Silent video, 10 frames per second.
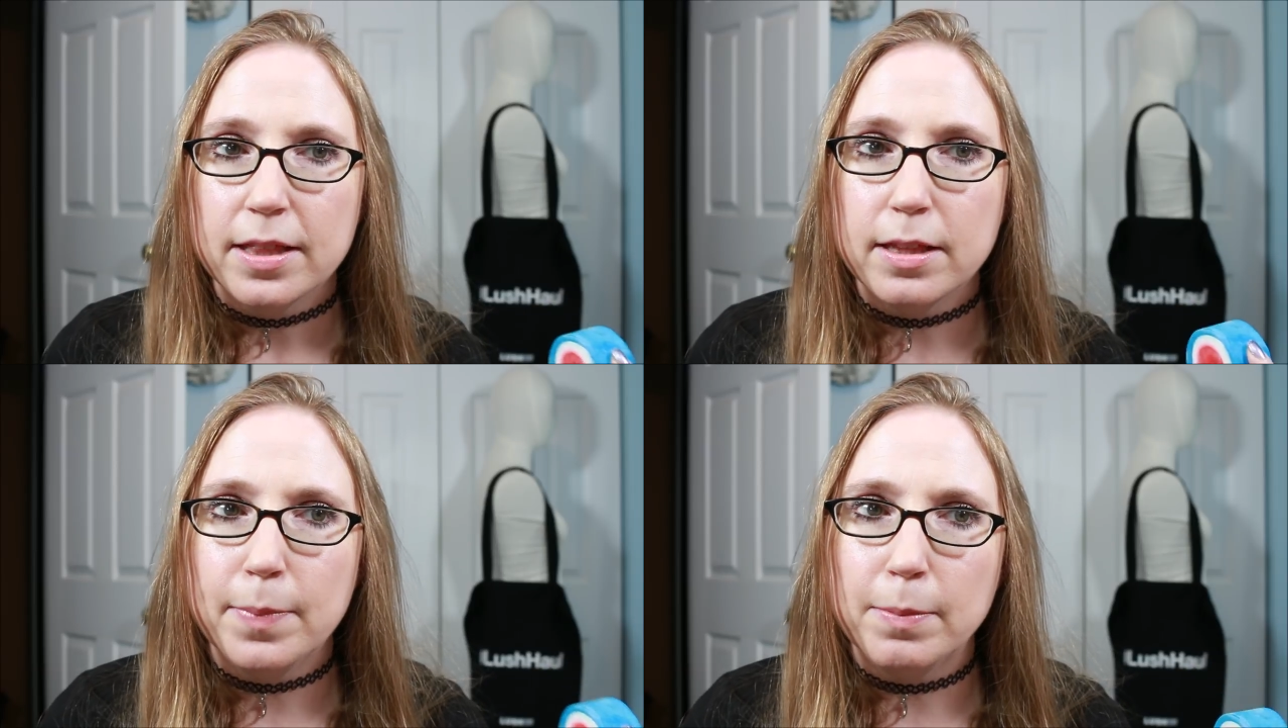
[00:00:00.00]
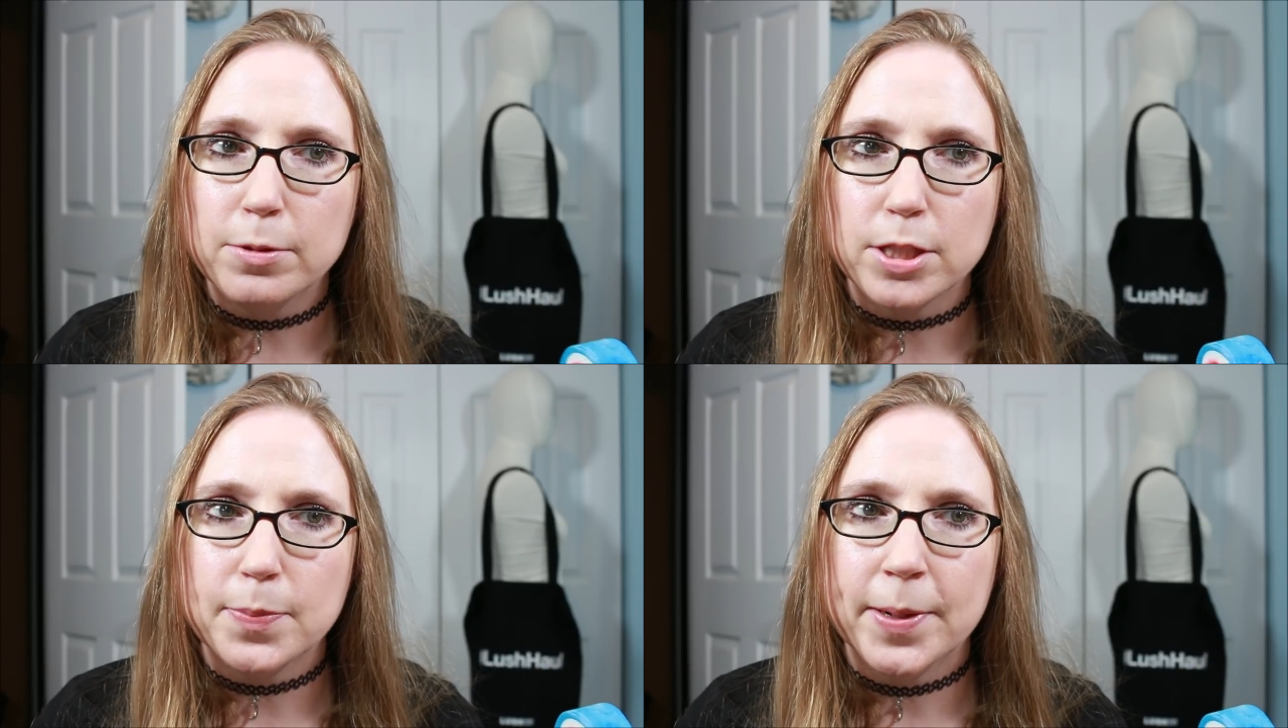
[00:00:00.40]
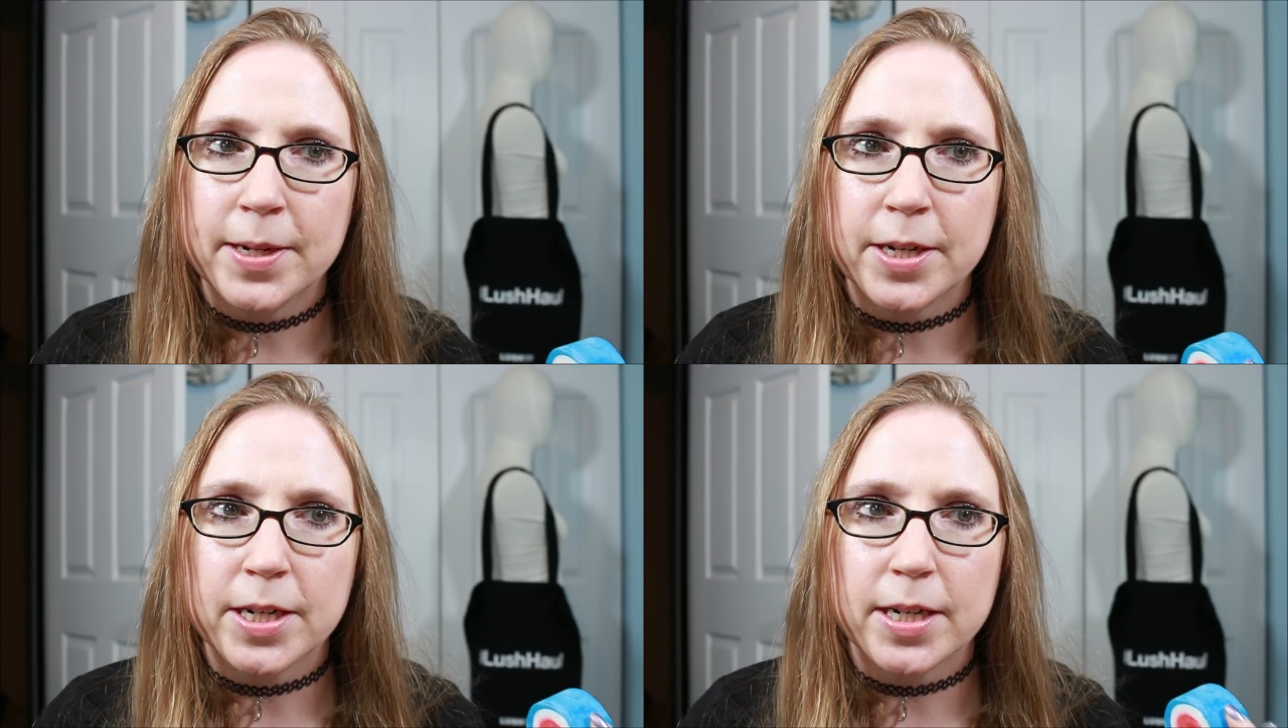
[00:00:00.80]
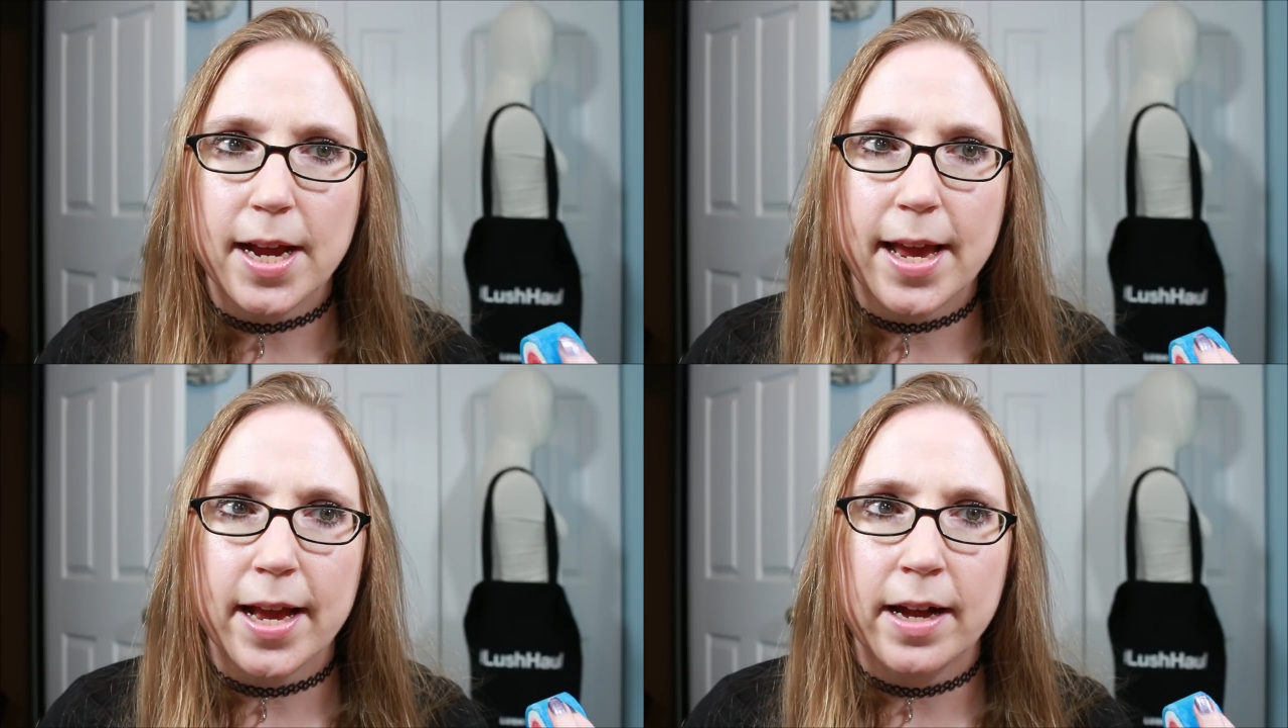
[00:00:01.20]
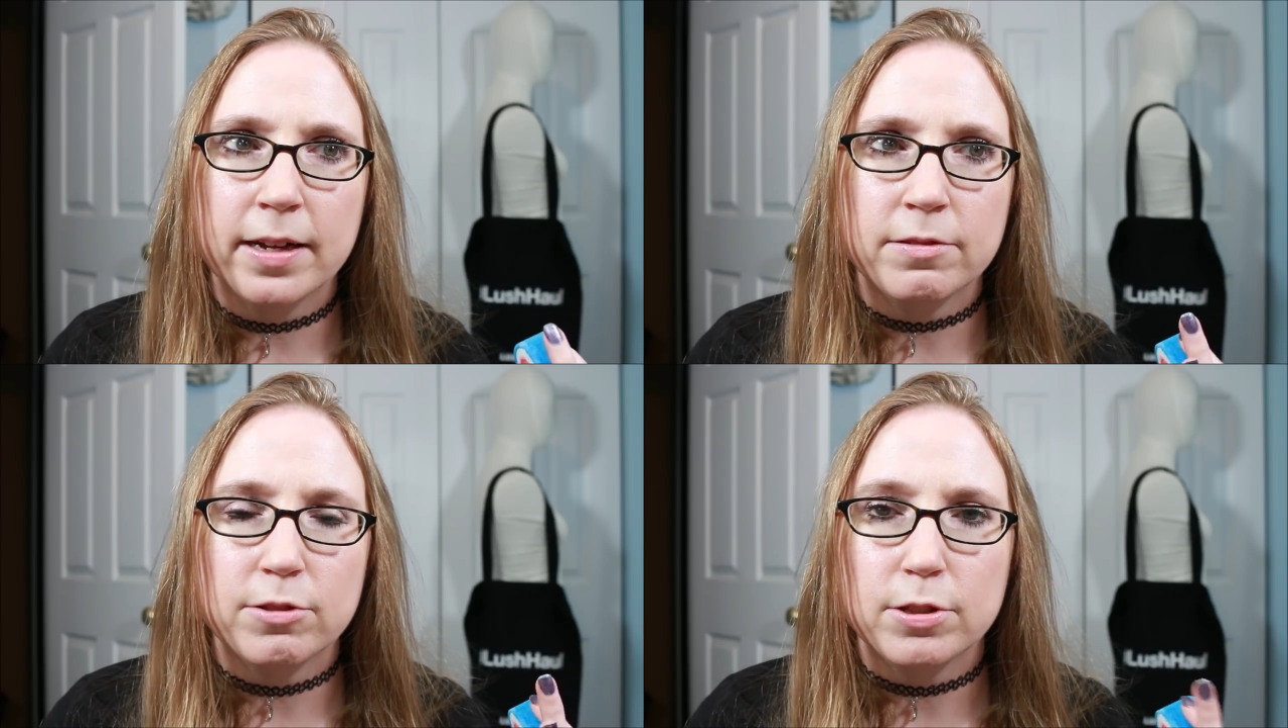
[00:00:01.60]
the bubble spinner
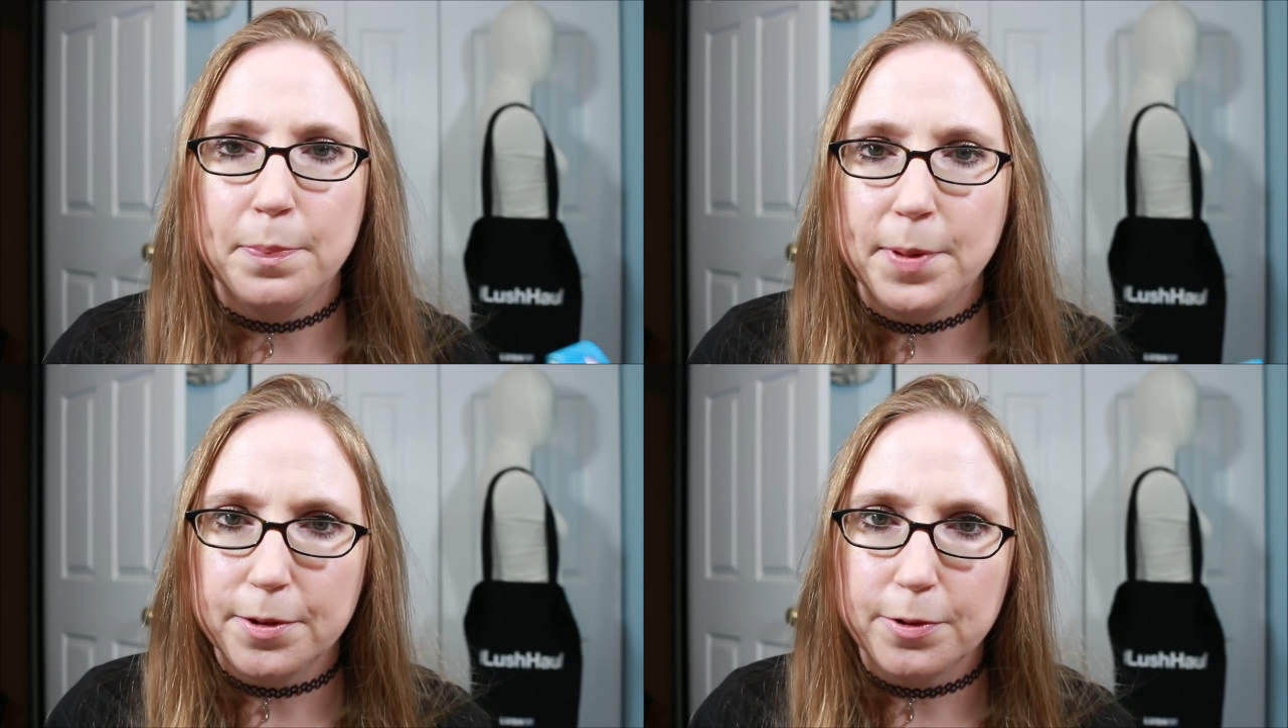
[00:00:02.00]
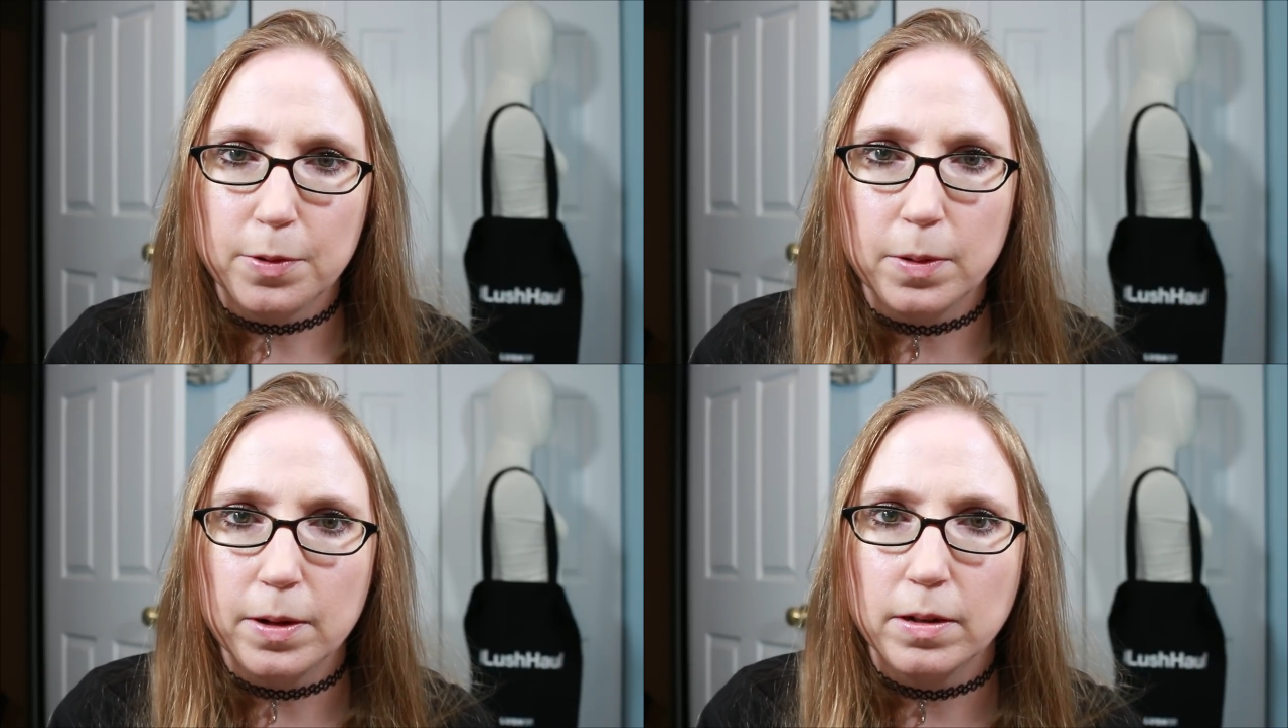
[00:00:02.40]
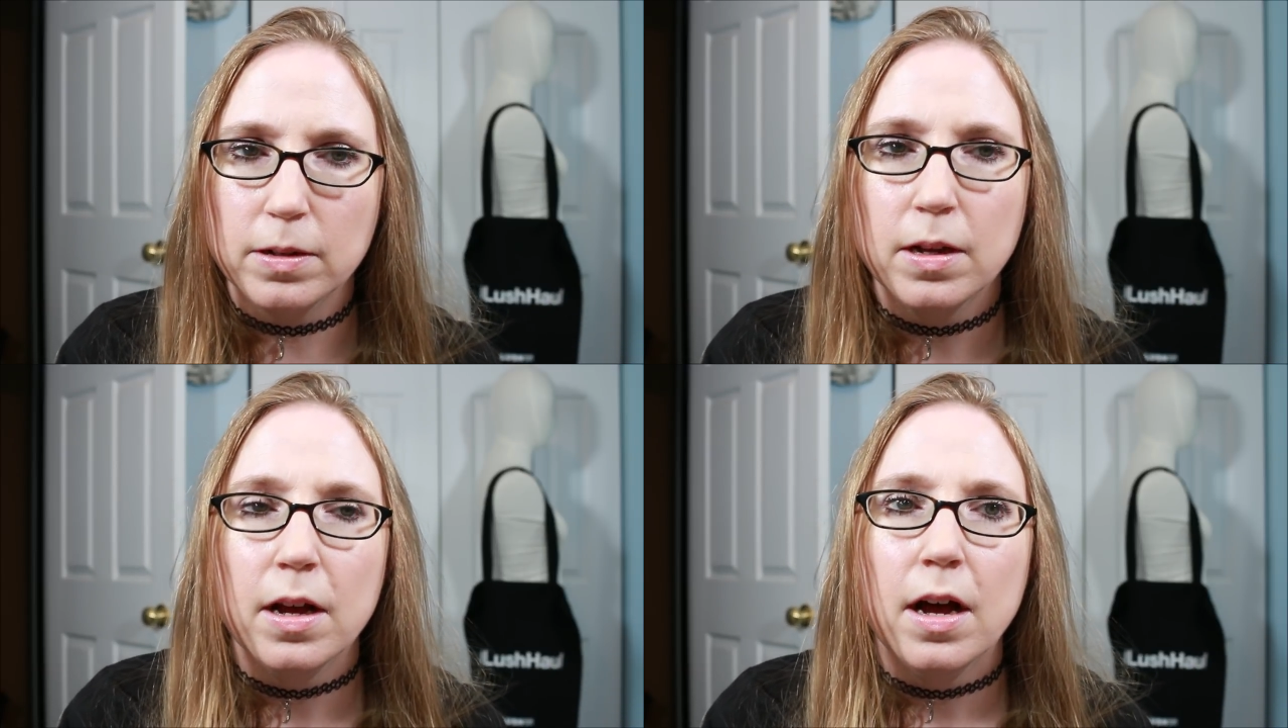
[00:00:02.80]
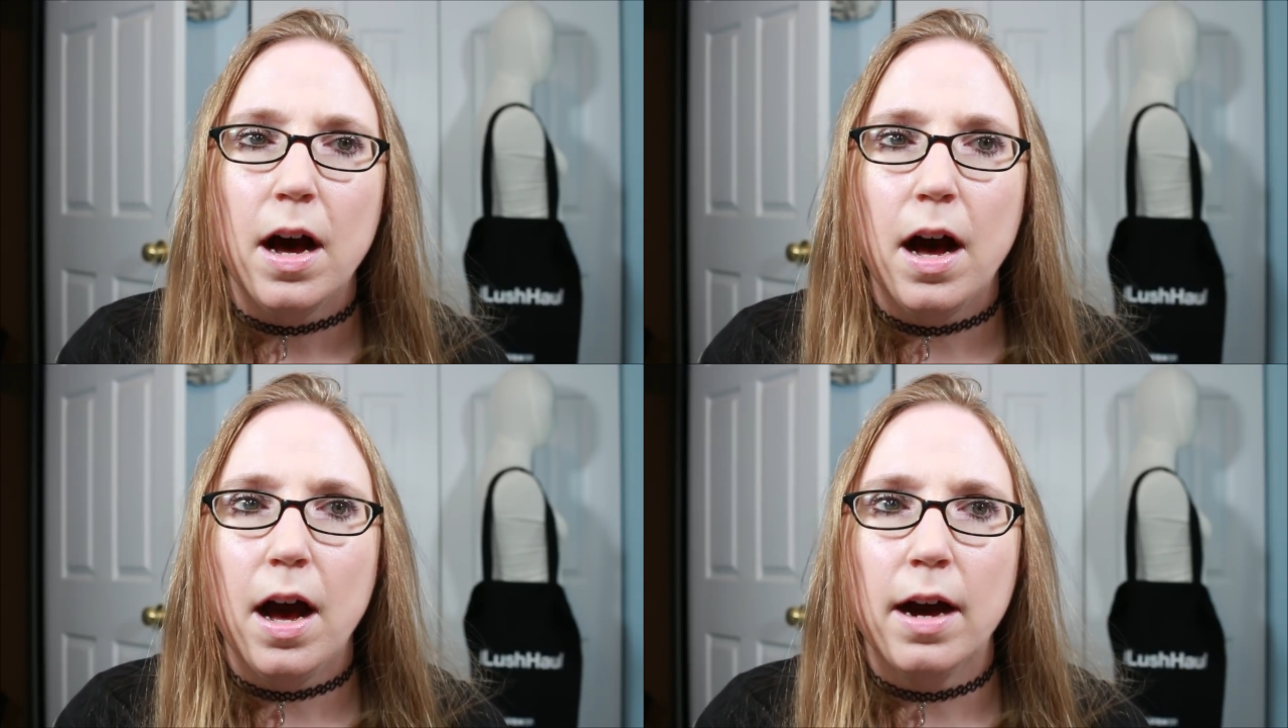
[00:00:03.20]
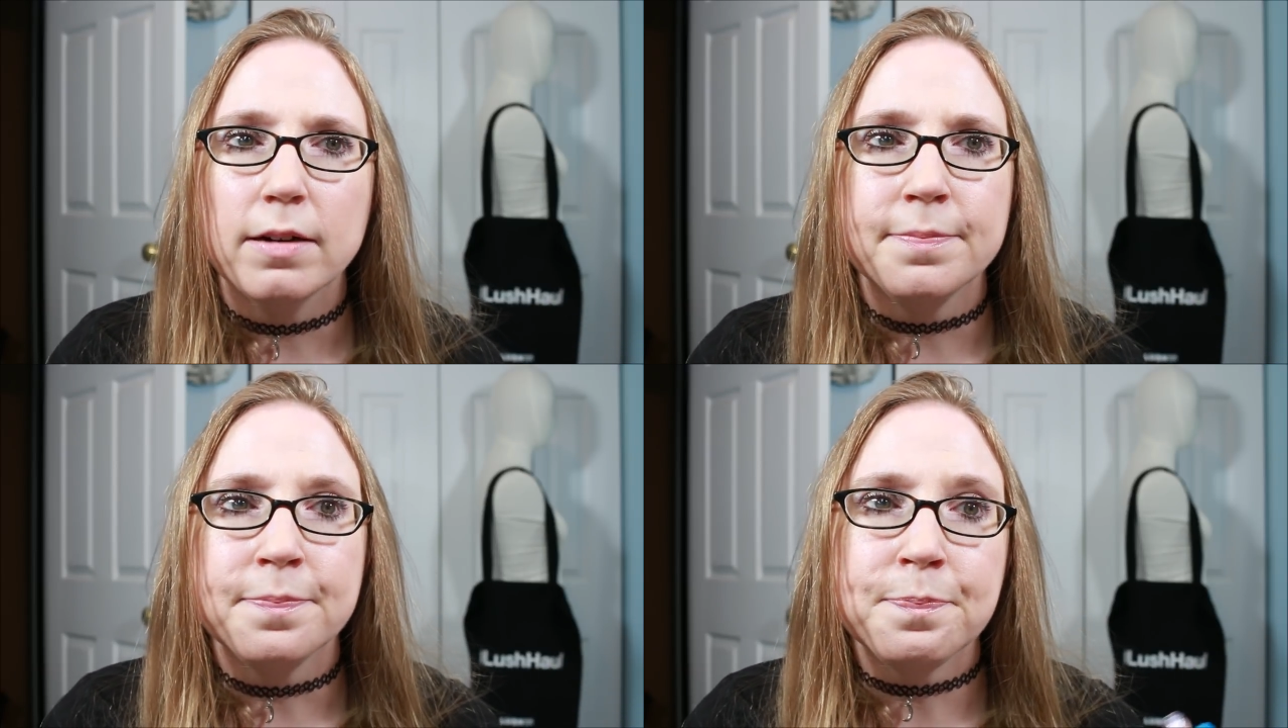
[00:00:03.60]
and the beard oil.
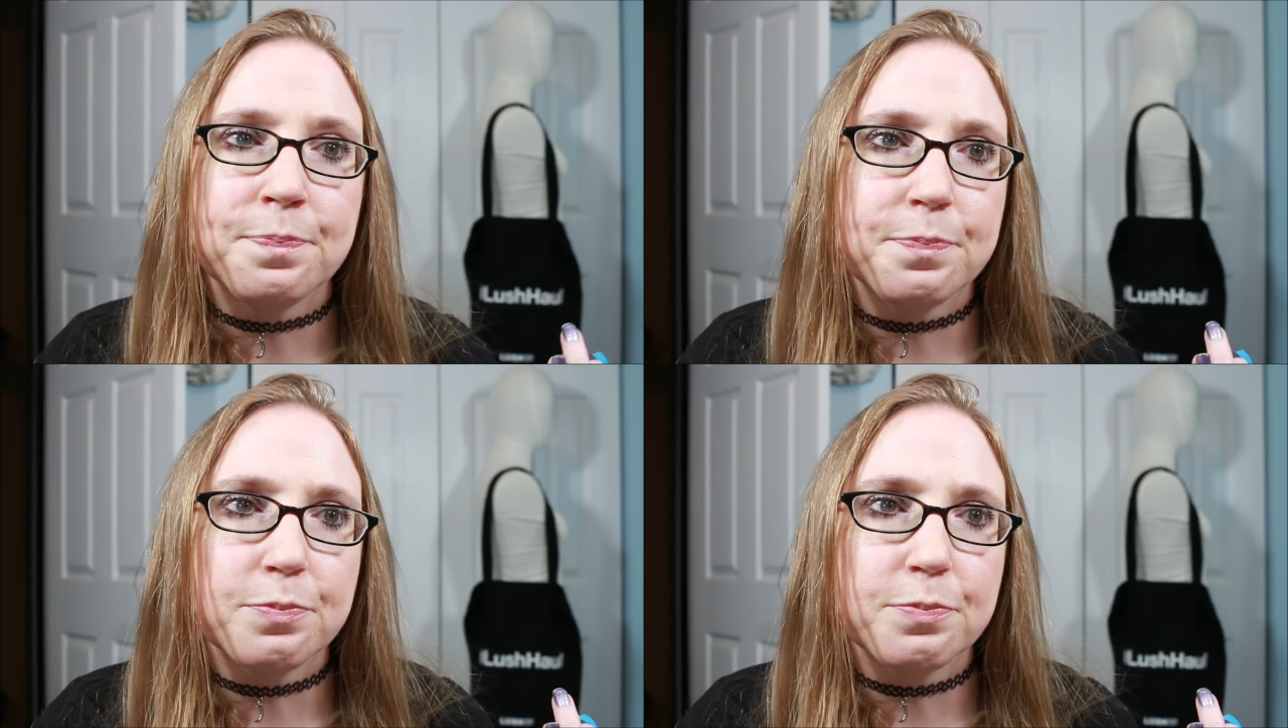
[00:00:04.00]
Um,